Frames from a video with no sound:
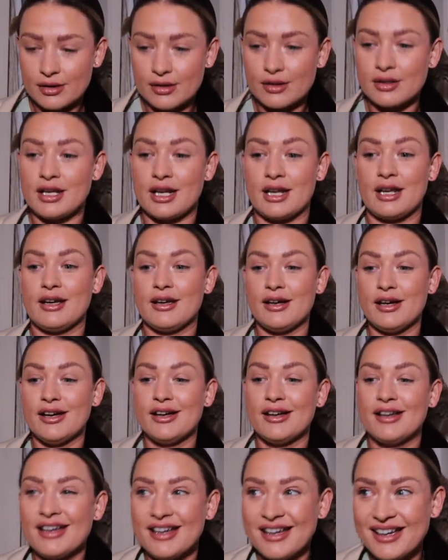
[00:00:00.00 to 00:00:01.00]
year.
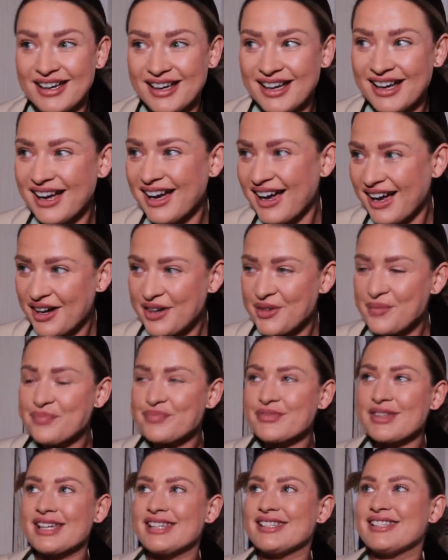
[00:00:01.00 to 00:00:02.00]

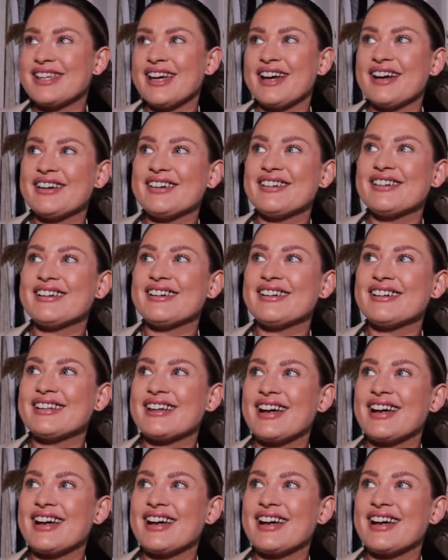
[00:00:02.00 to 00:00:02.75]
So